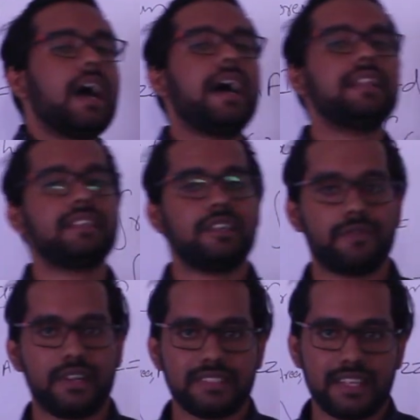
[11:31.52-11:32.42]
and the
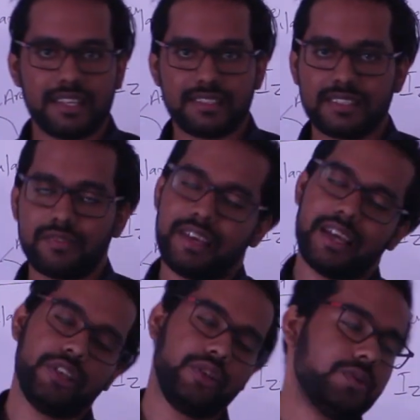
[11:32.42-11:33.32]
reference axis, we
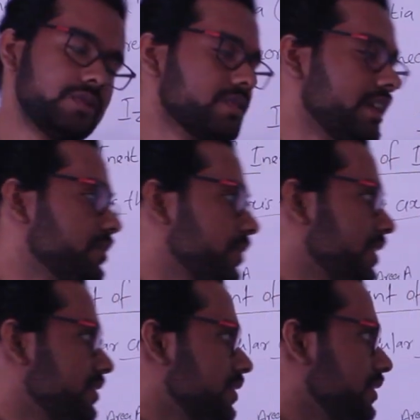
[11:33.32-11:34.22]
can use transfer
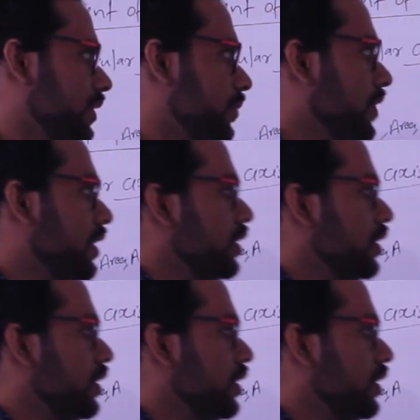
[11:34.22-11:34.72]
axis theorem.